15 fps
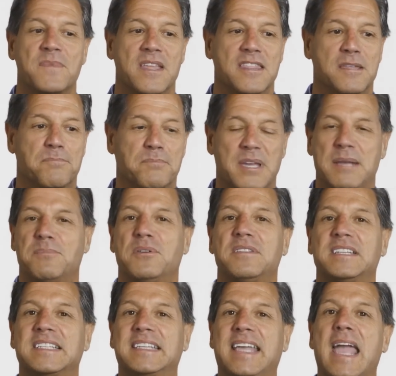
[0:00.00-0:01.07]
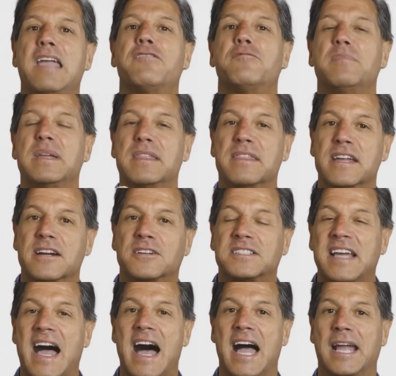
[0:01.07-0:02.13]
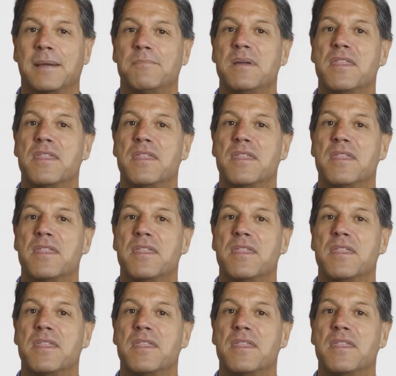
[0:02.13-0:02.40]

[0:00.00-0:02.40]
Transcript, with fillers: the people that gave me their time,